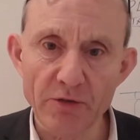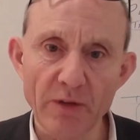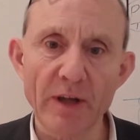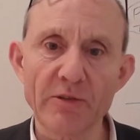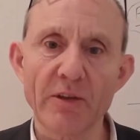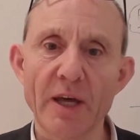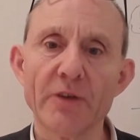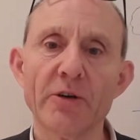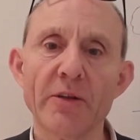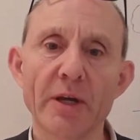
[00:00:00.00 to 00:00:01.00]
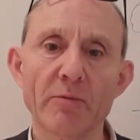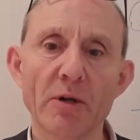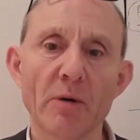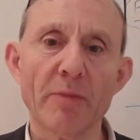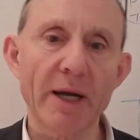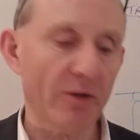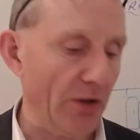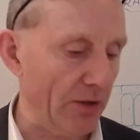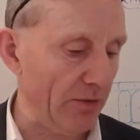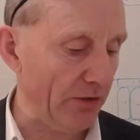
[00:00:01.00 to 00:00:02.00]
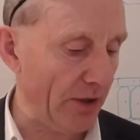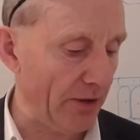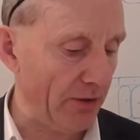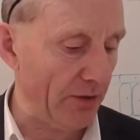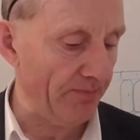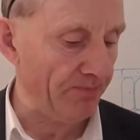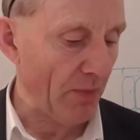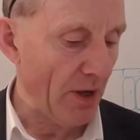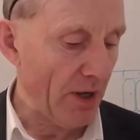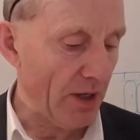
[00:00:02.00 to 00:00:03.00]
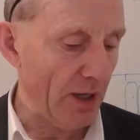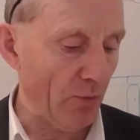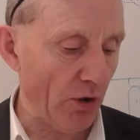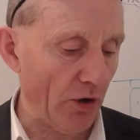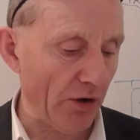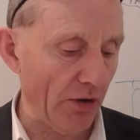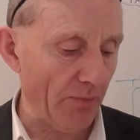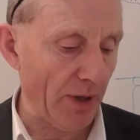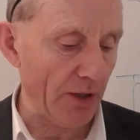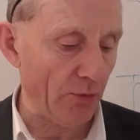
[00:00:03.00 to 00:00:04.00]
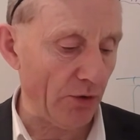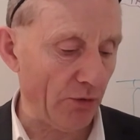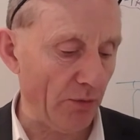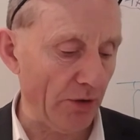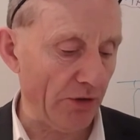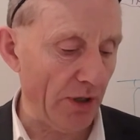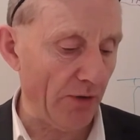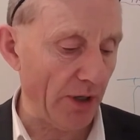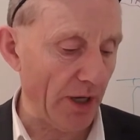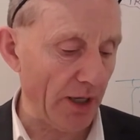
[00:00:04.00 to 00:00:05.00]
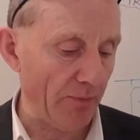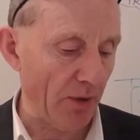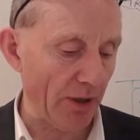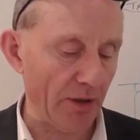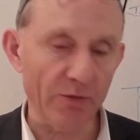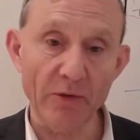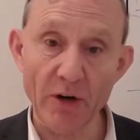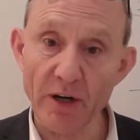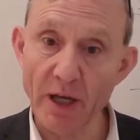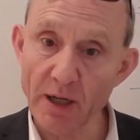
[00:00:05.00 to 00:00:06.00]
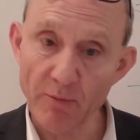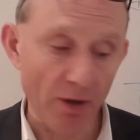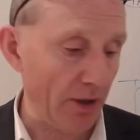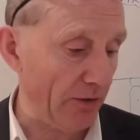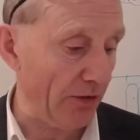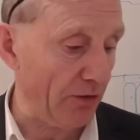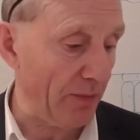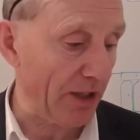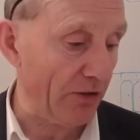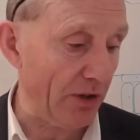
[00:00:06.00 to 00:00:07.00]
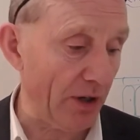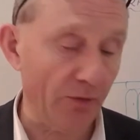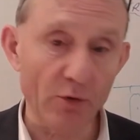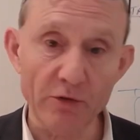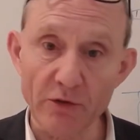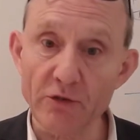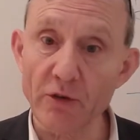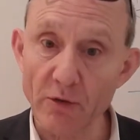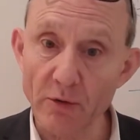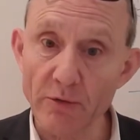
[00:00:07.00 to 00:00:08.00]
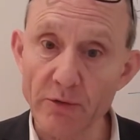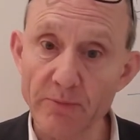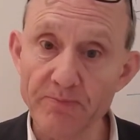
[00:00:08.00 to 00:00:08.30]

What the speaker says: So that's the answer to that. We'll come back to that in a slide or two. Name one organ of the plant which will receive organic molecules. So the organic molecules that's mentioned here, of course, is sucrose.